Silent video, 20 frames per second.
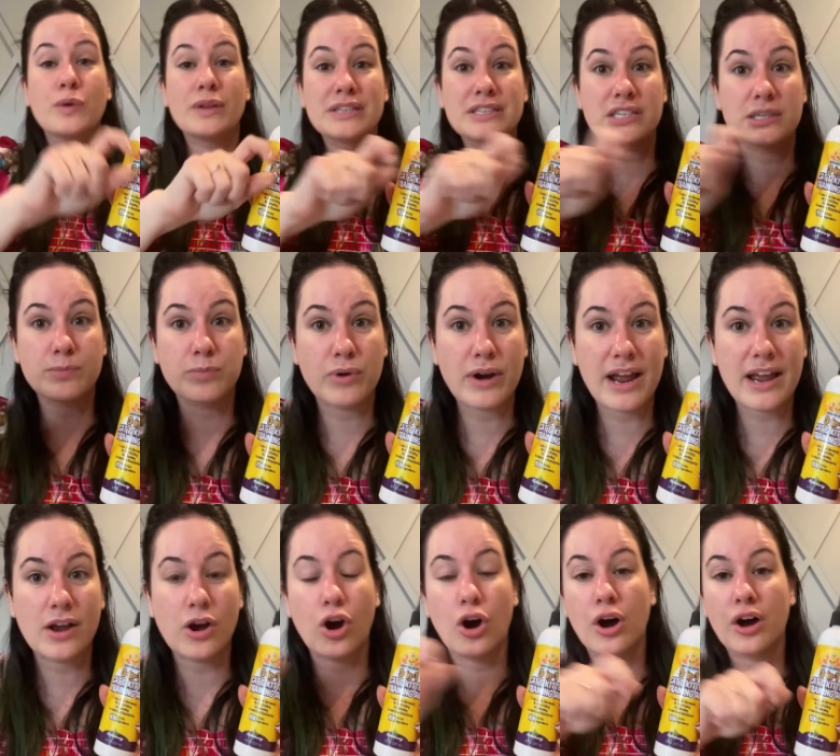you can
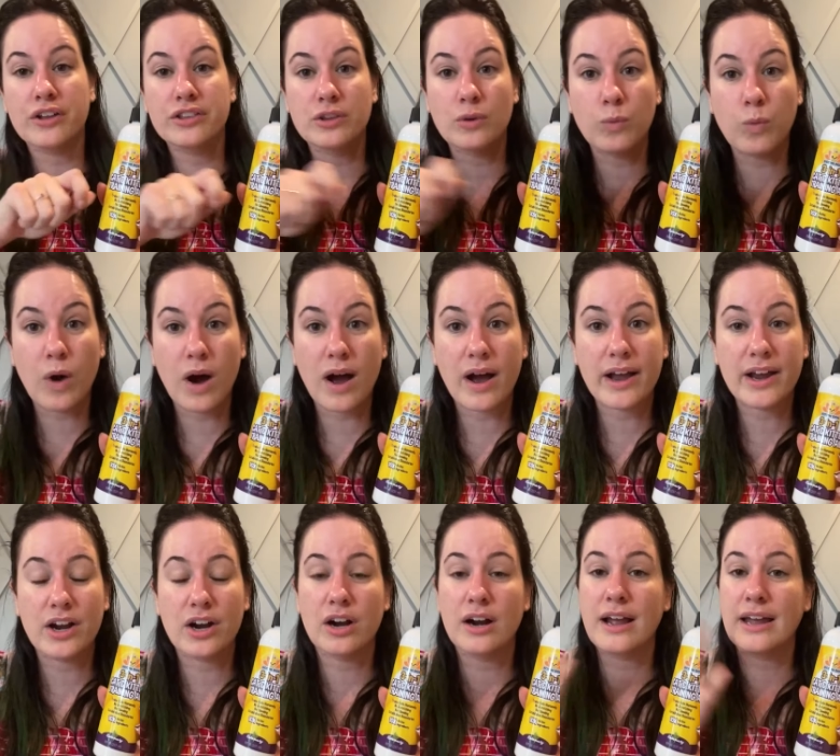spray on the
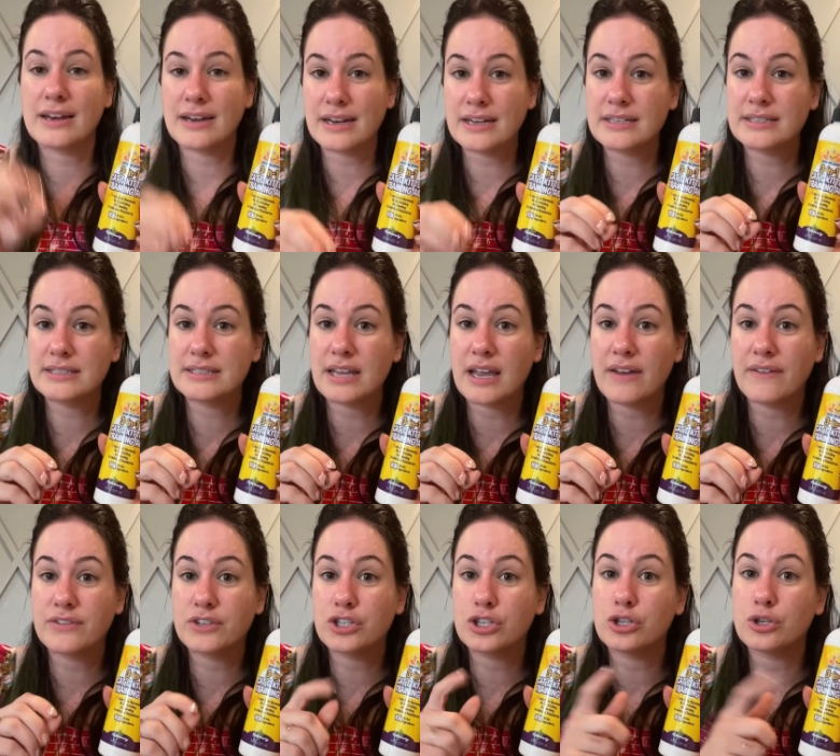wire and it is
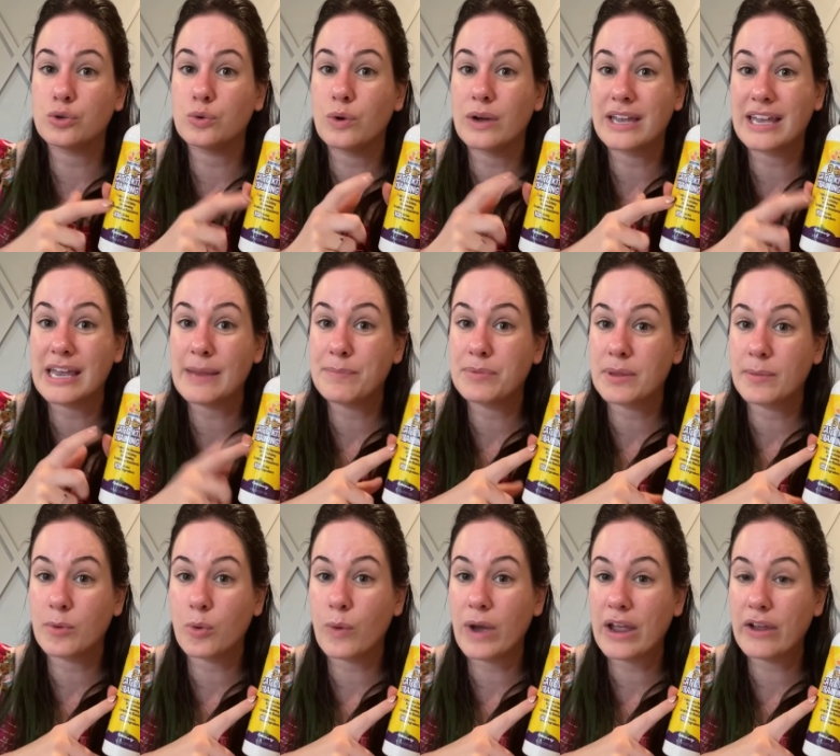safe to keep
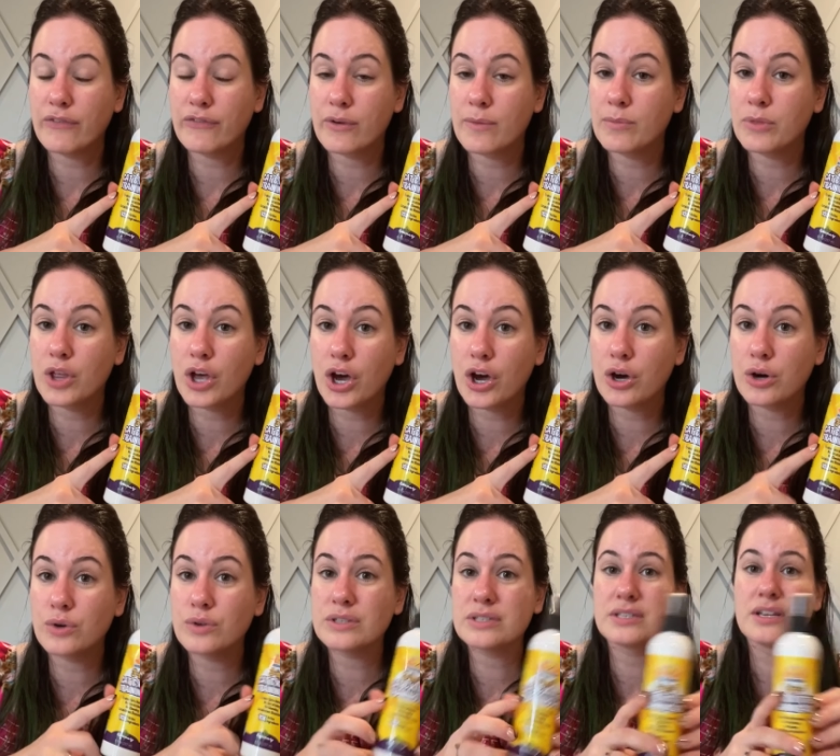them away from
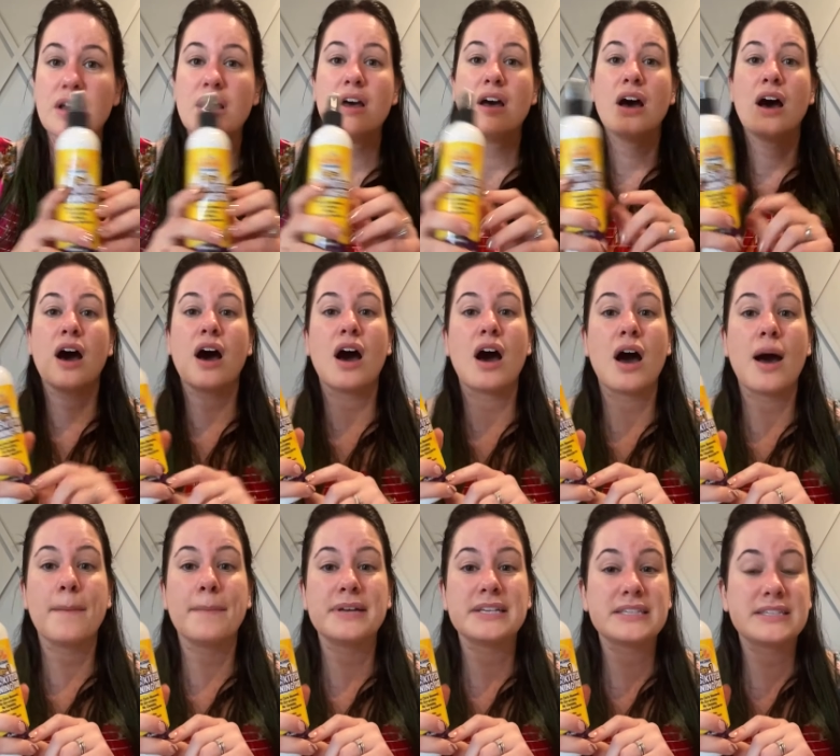those.
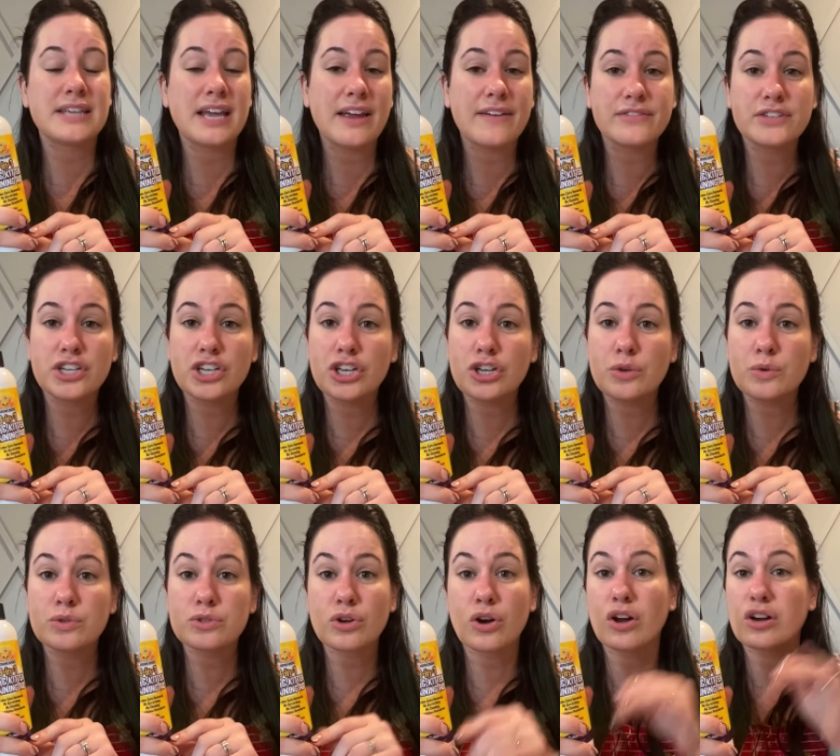Um, safe to
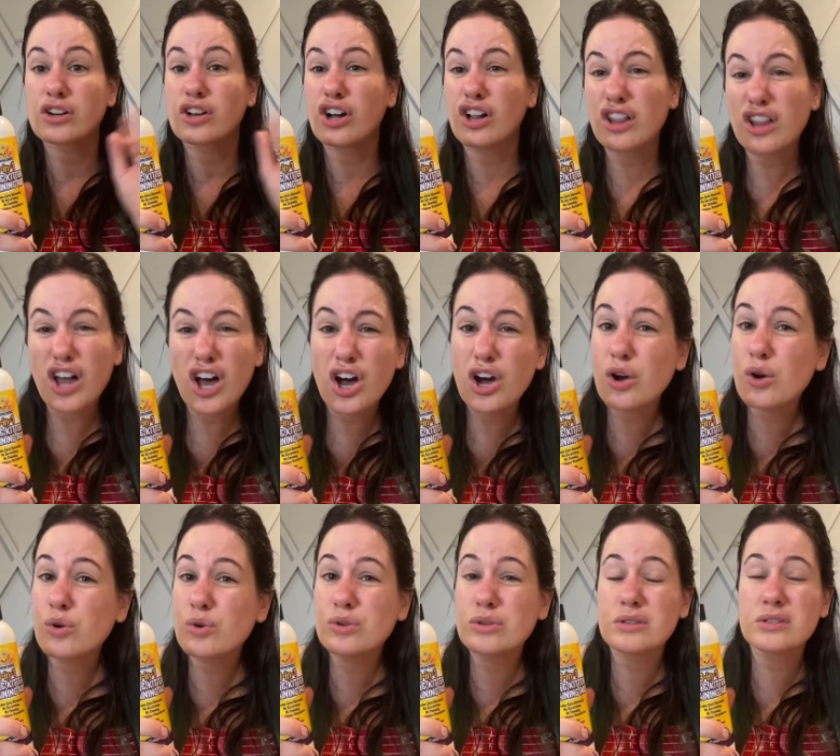use on
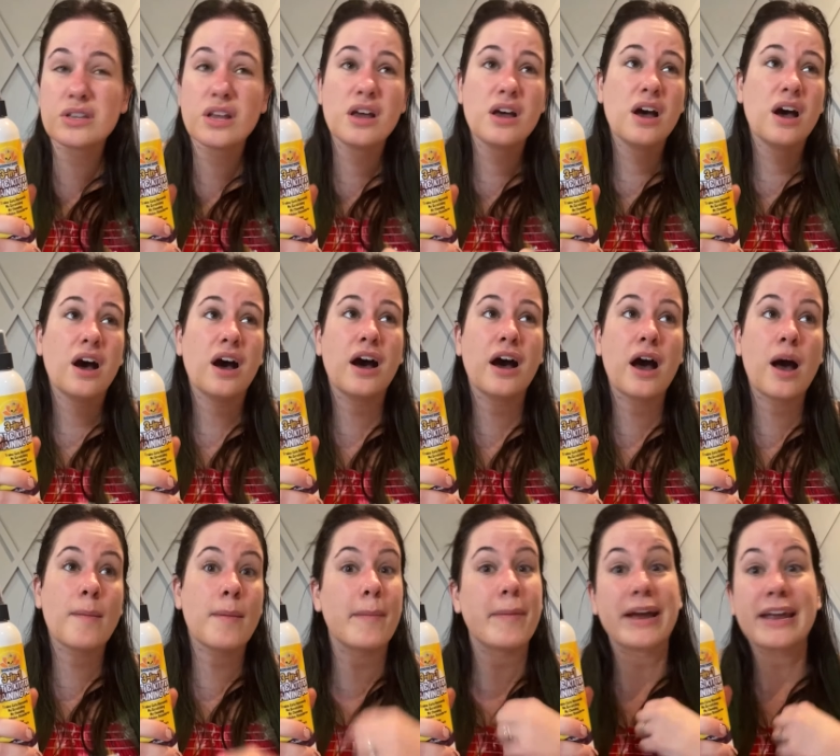clothes.
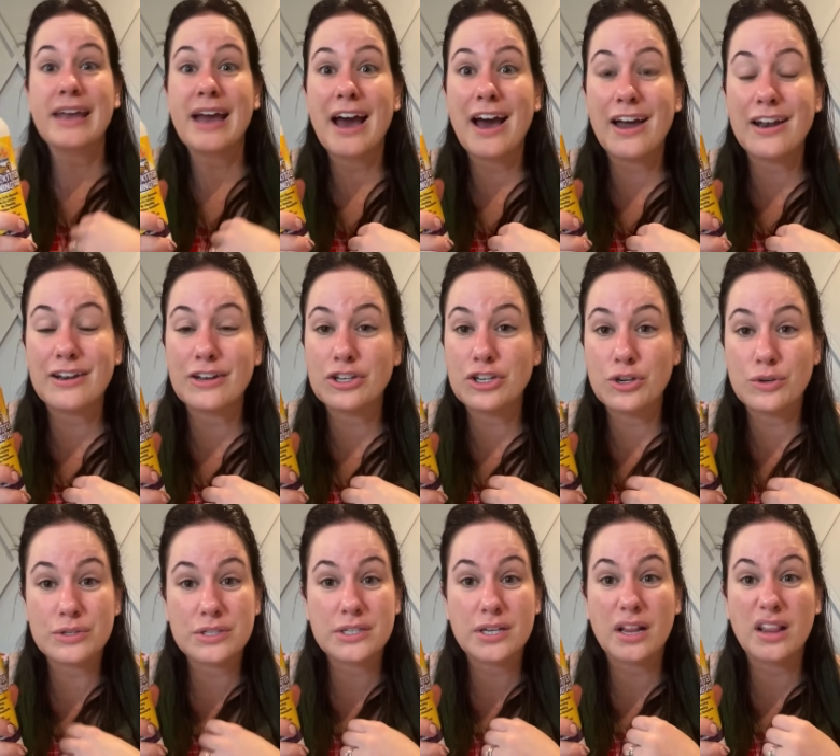Um, my cat
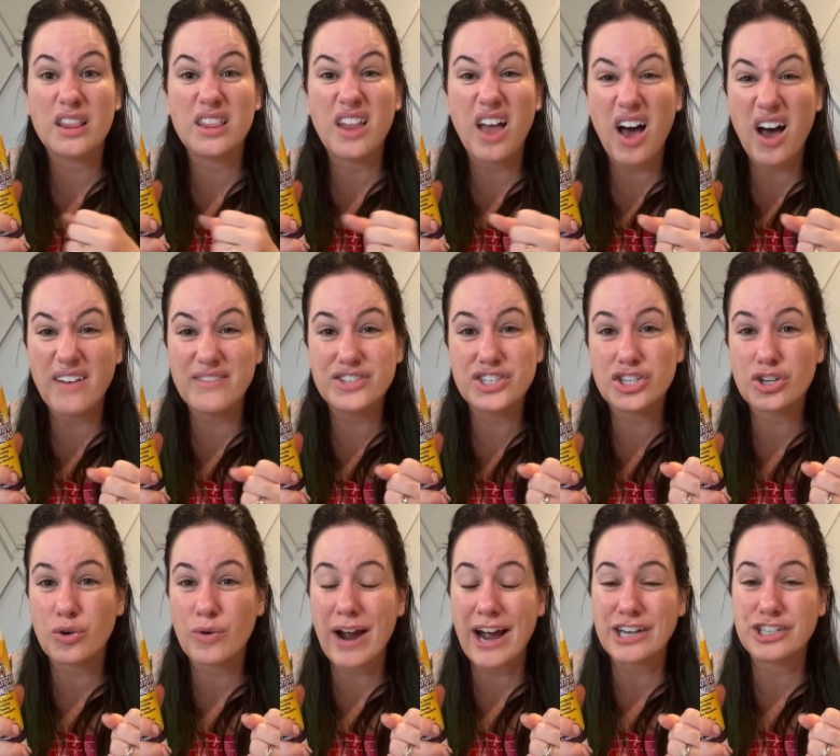used to love
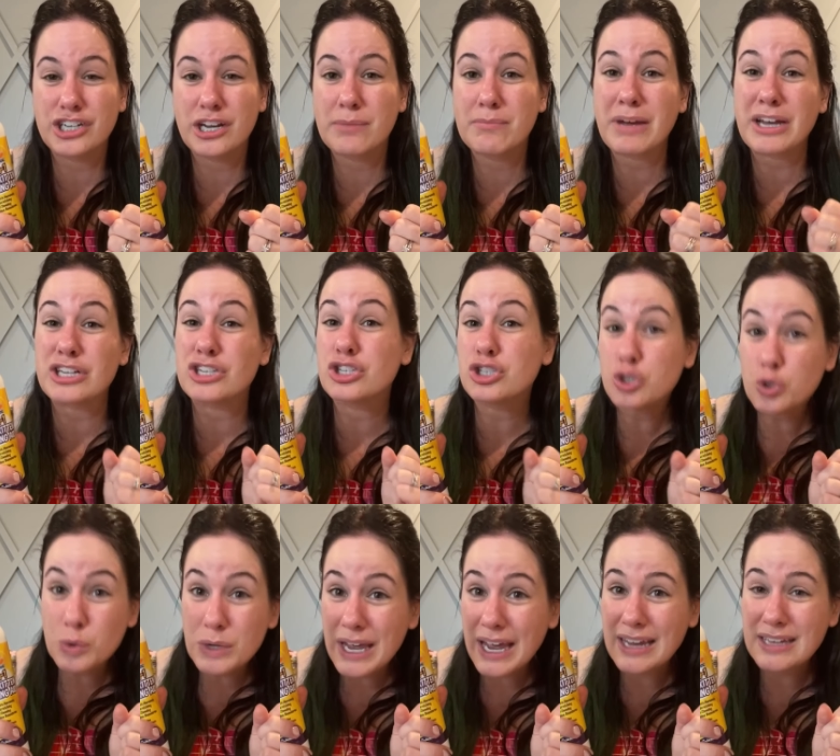scratching my
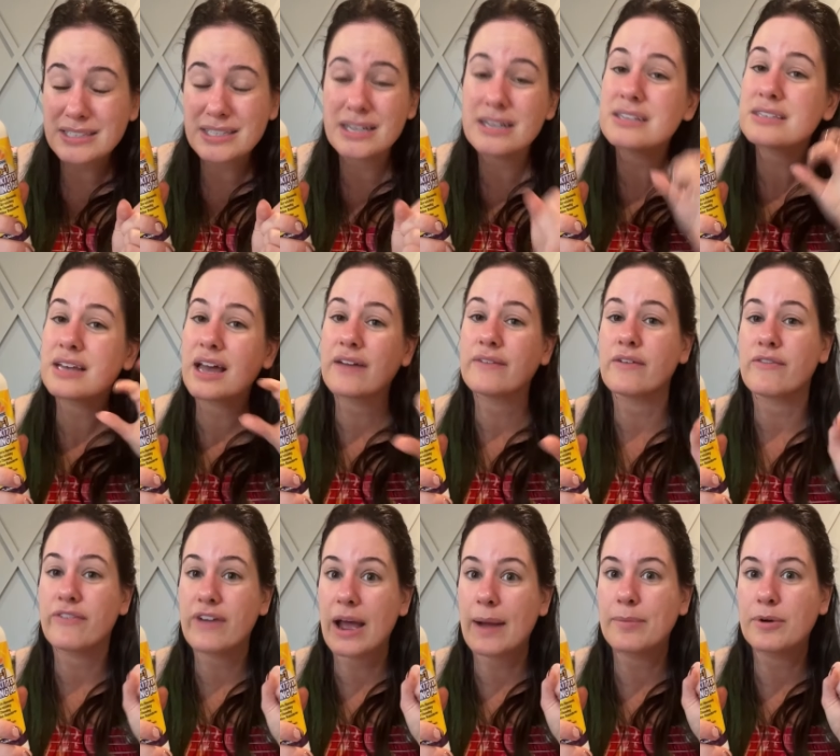suitcases. I have
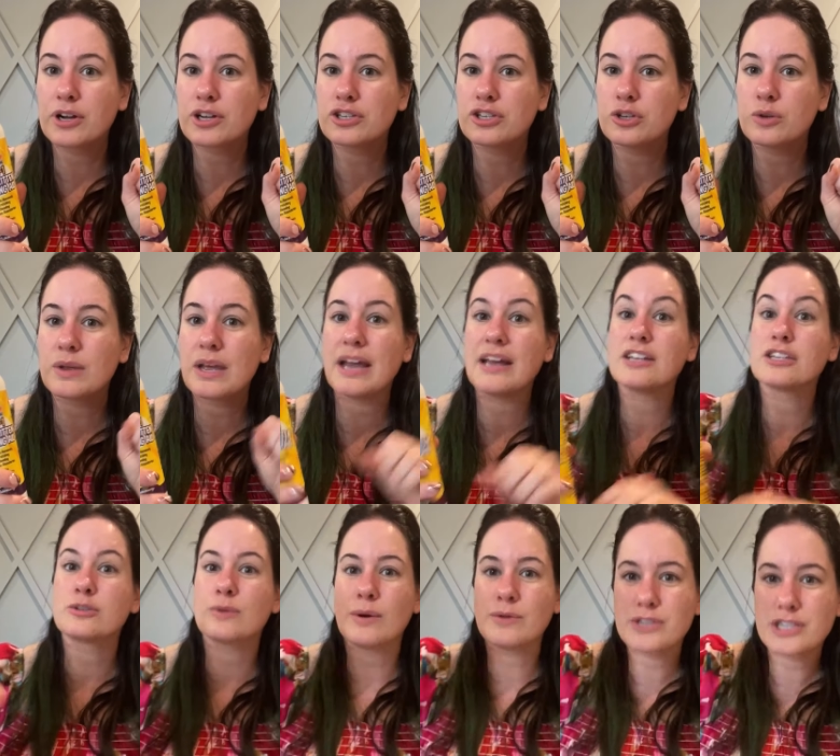a fabric
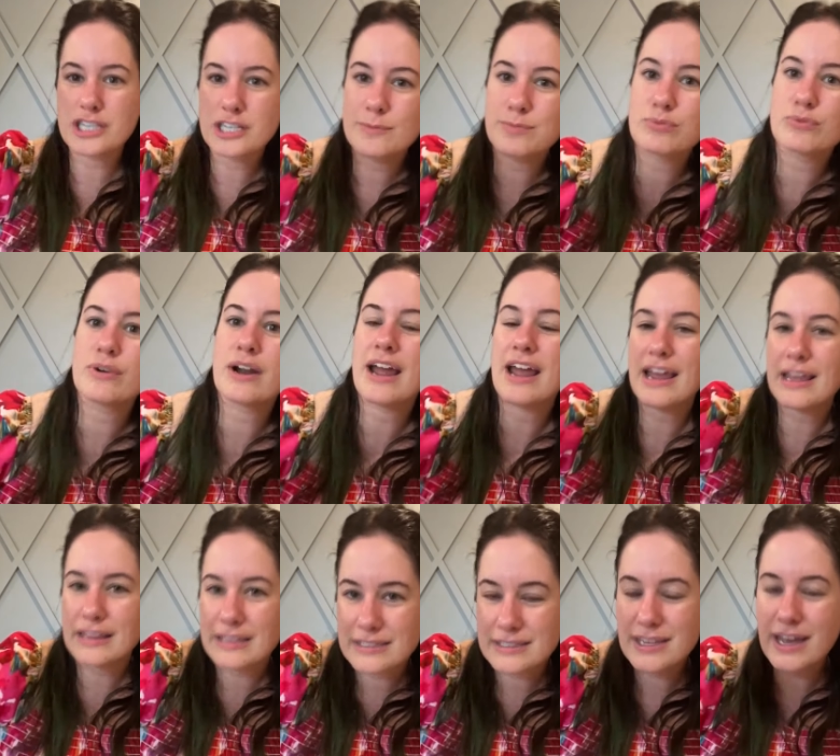suitcase, so I would
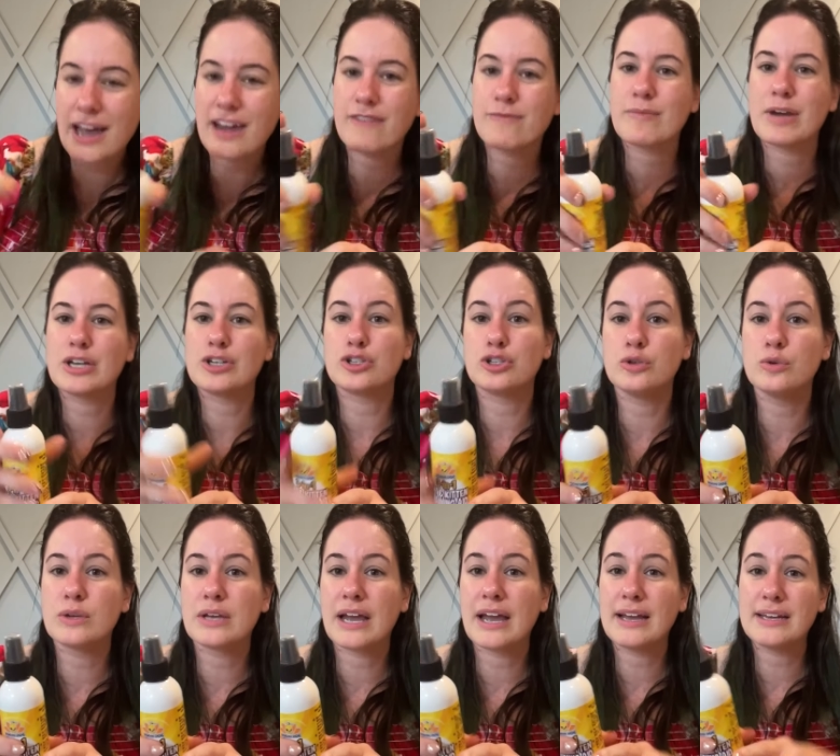spray the side of my
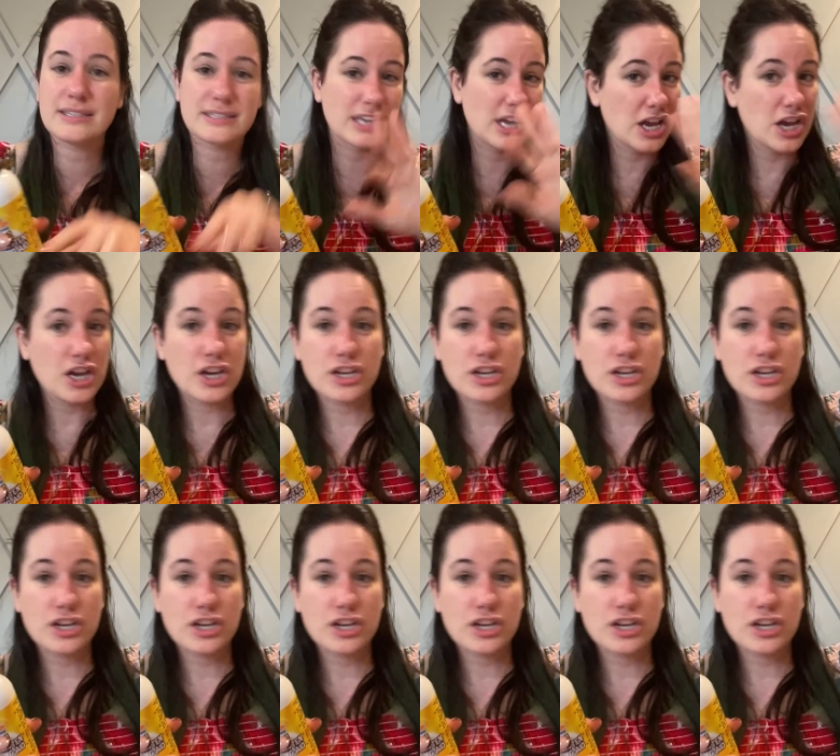suitcase.